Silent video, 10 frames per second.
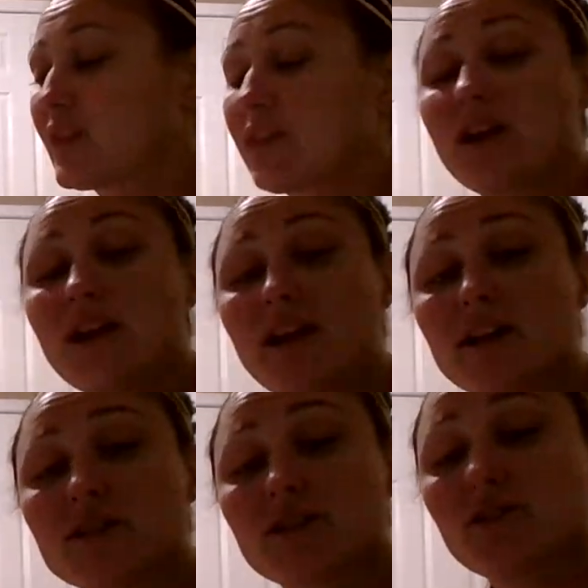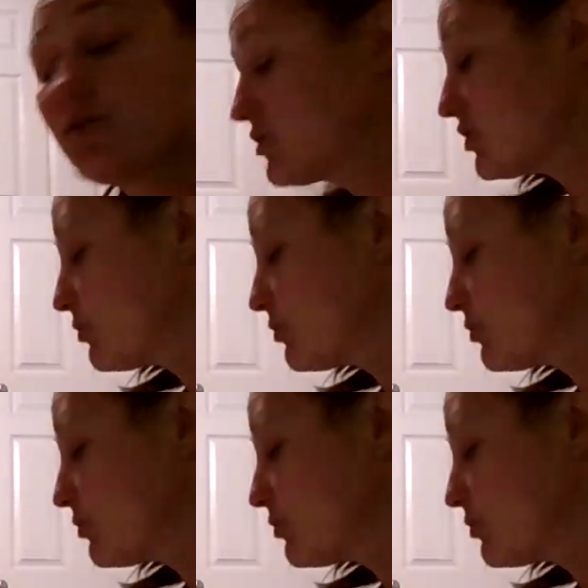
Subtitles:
I ask you to